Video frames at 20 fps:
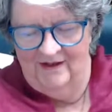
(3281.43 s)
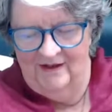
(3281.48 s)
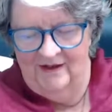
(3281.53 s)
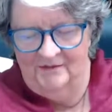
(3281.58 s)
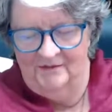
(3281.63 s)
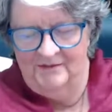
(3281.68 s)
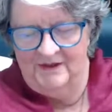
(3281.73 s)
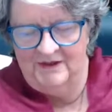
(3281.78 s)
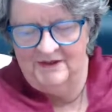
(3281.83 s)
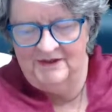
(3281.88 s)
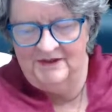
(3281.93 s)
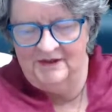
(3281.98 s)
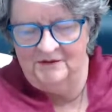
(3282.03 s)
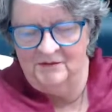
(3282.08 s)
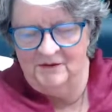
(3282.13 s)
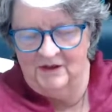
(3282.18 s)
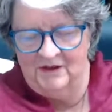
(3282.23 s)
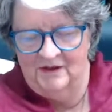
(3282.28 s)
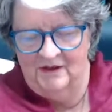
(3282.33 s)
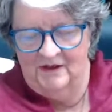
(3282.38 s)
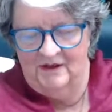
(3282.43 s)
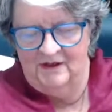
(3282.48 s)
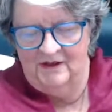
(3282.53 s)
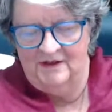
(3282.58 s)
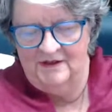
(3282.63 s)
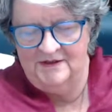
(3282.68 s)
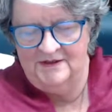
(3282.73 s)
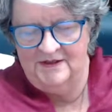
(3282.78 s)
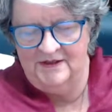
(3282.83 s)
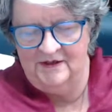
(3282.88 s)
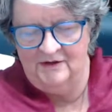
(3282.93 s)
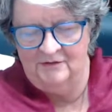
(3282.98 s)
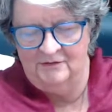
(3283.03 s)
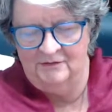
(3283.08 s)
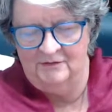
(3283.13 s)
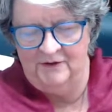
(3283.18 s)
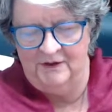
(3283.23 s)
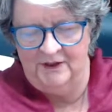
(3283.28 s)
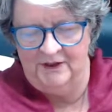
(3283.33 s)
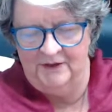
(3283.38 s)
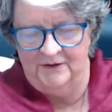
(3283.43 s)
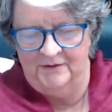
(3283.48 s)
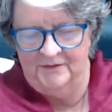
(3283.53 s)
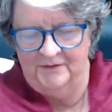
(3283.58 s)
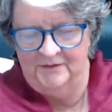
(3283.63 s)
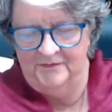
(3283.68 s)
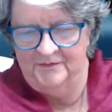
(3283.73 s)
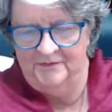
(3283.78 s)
Let me see what is here for you.